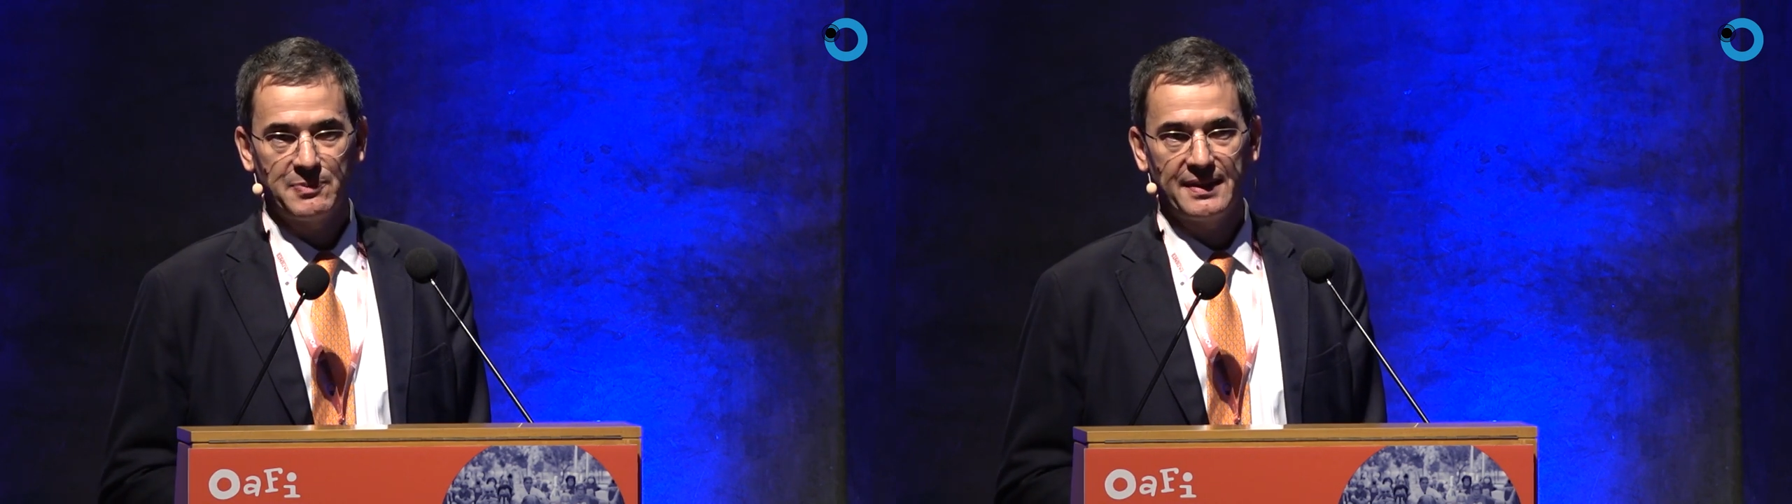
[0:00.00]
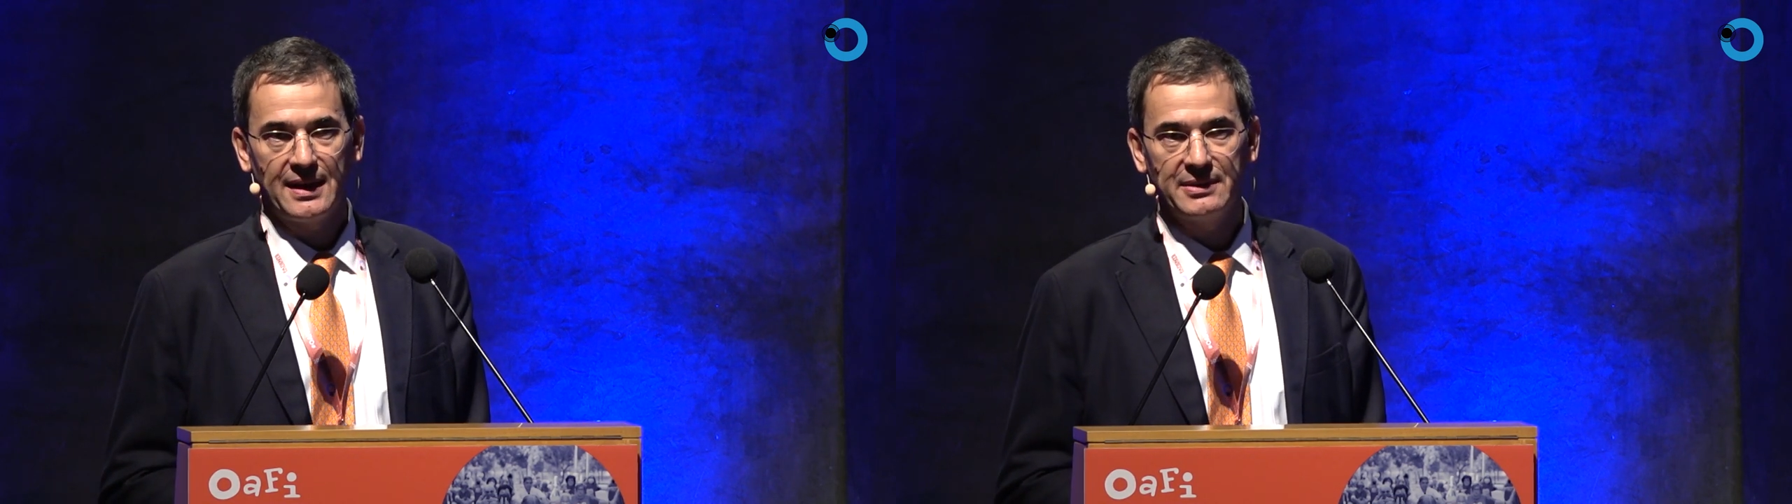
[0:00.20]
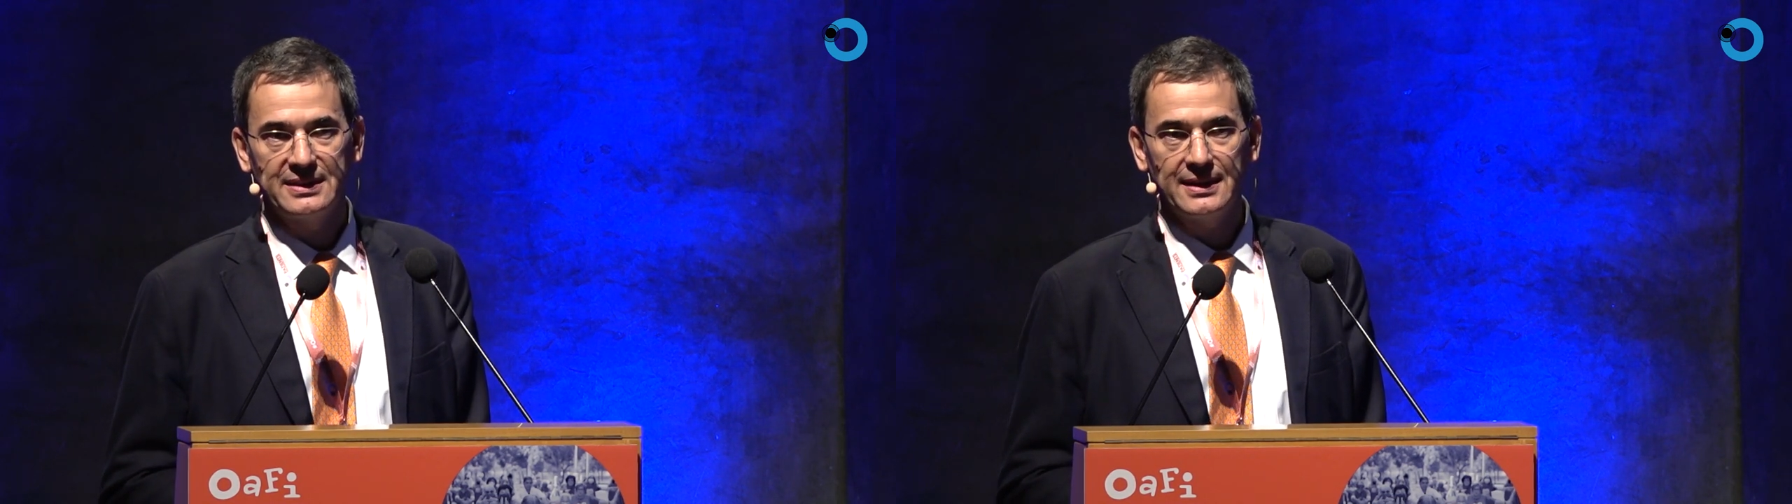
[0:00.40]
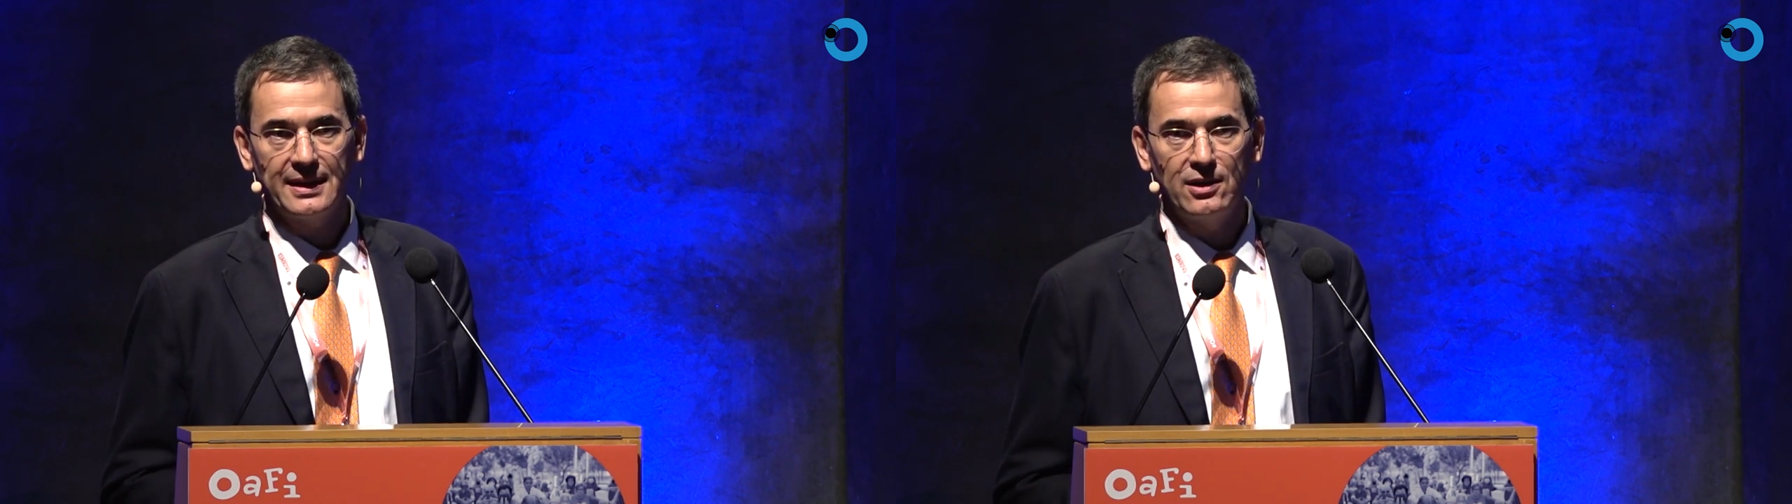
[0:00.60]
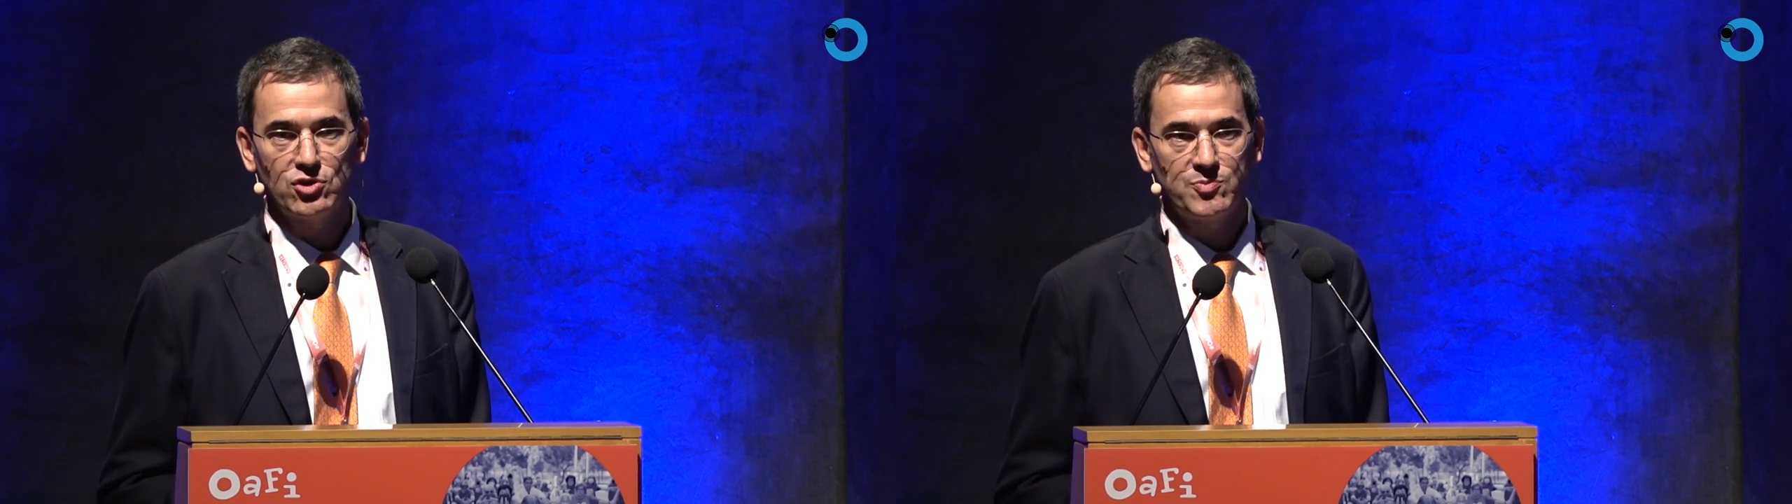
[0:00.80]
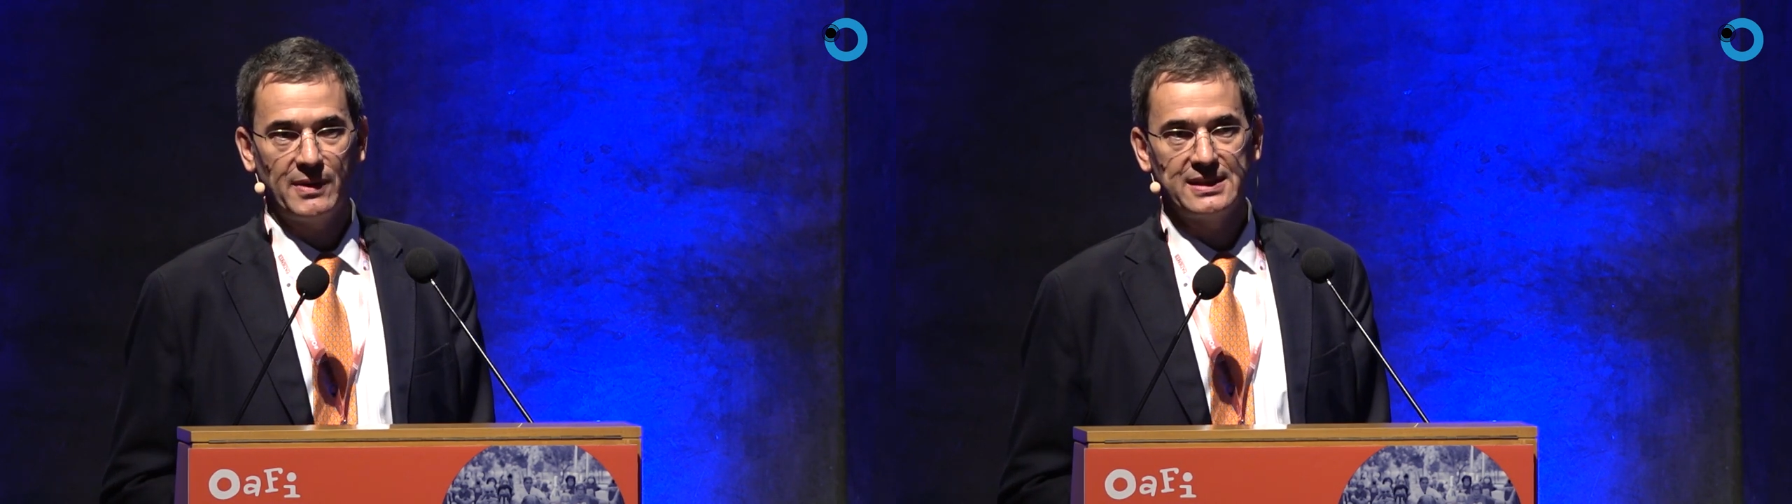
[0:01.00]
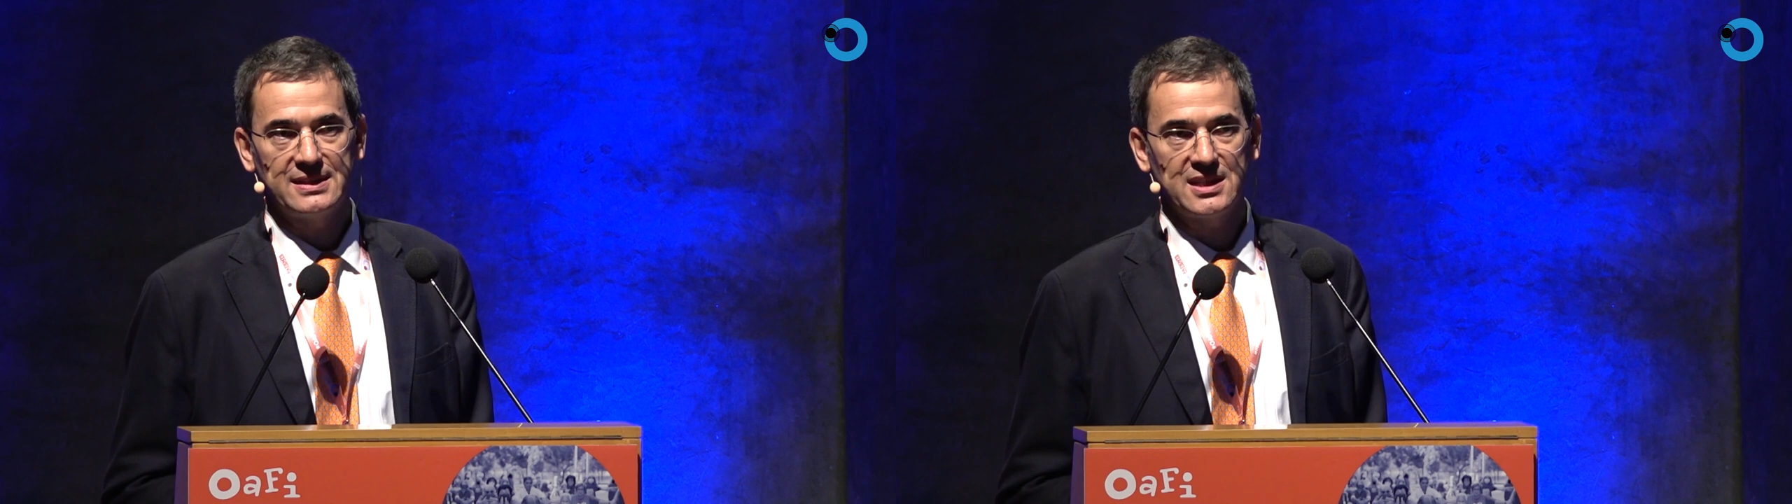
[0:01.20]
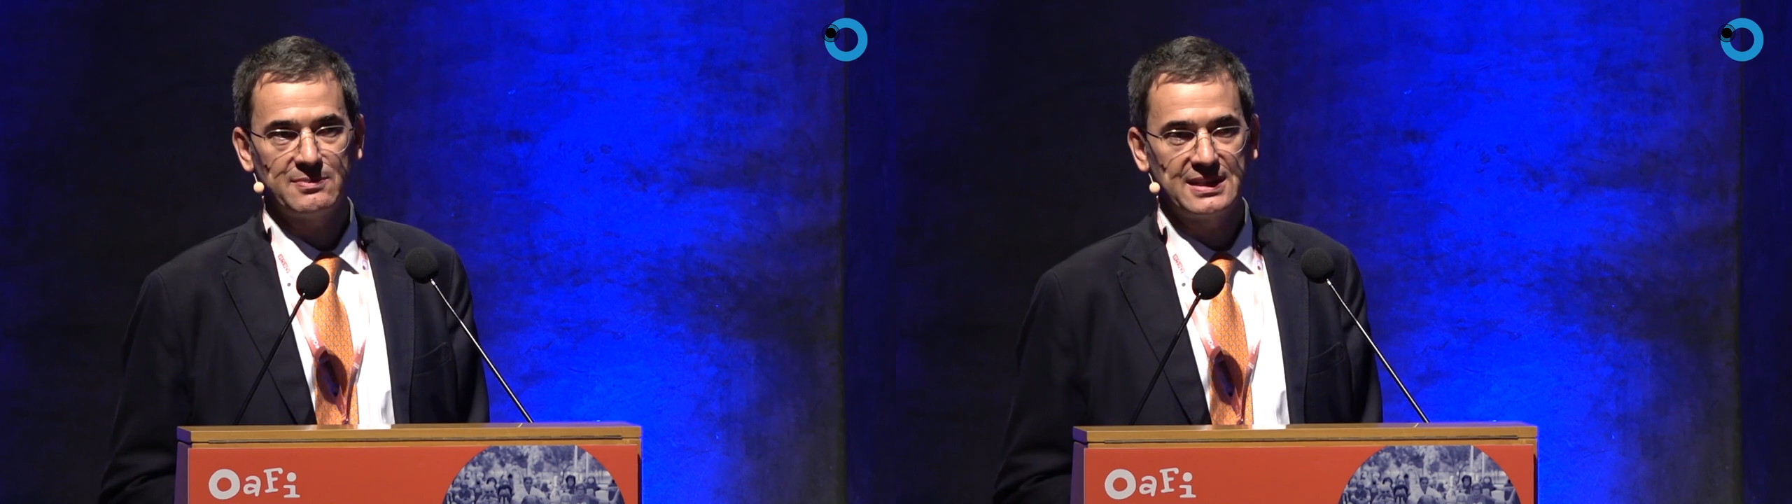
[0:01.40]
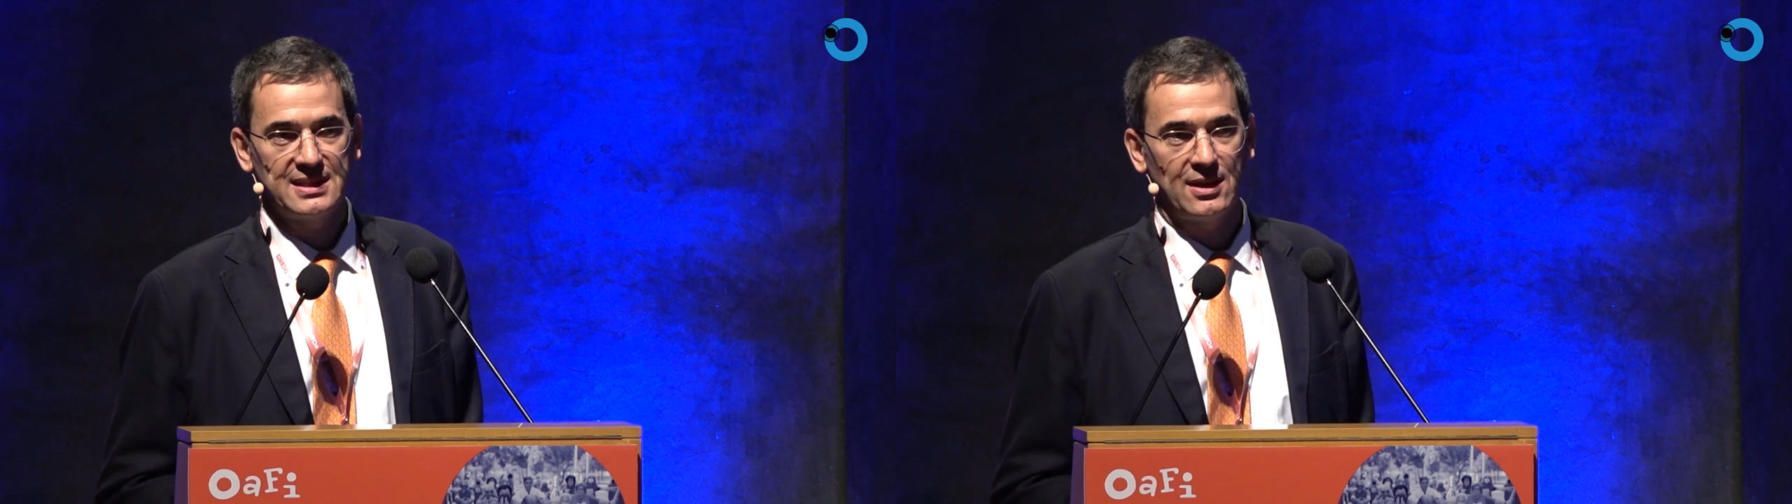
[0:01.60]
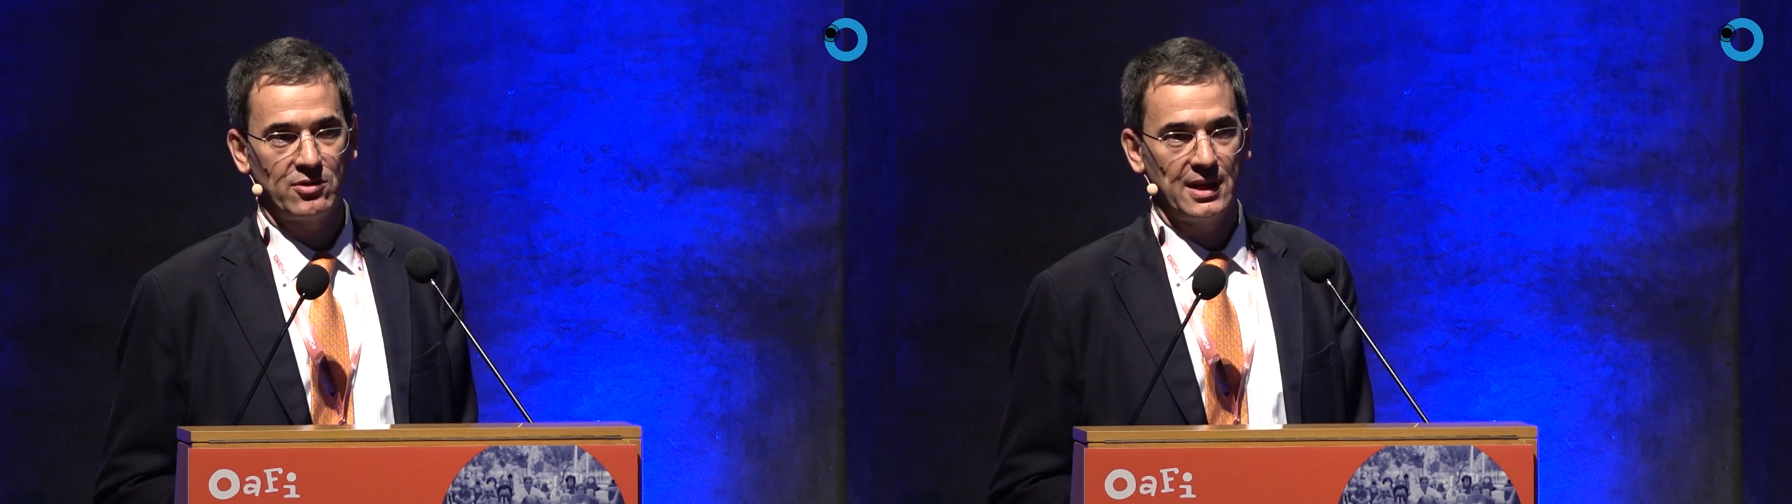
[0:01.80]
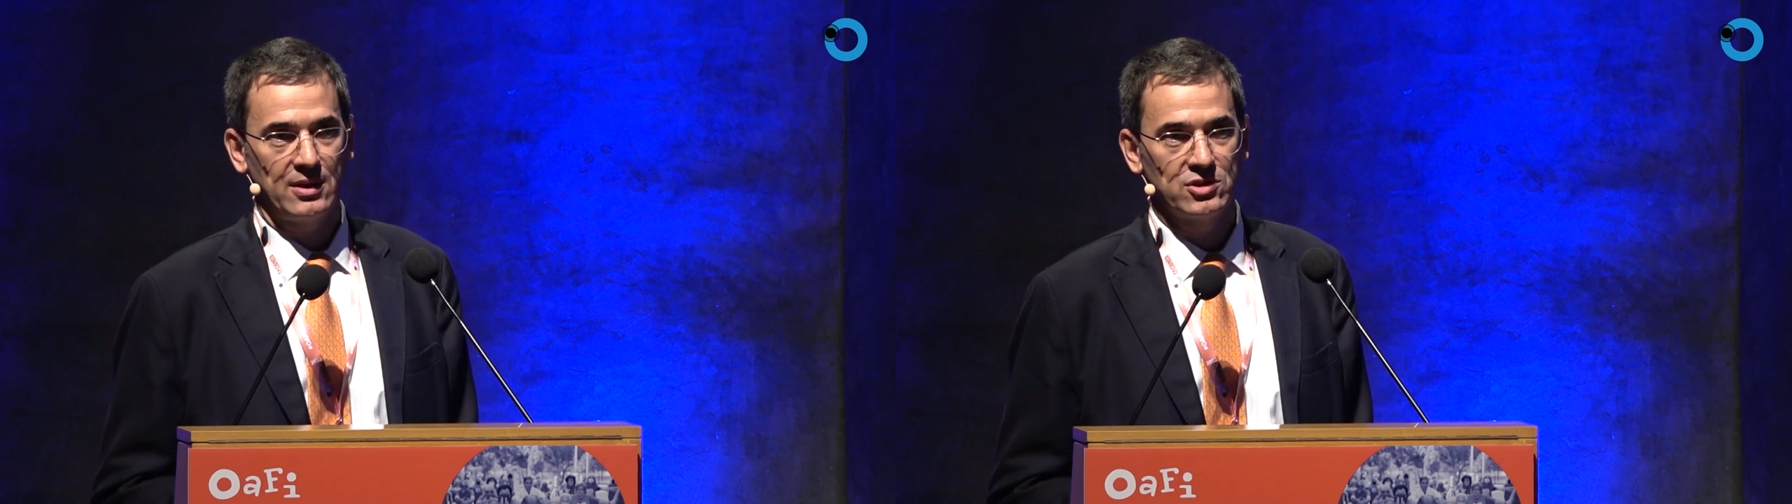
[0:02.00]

death worldwide,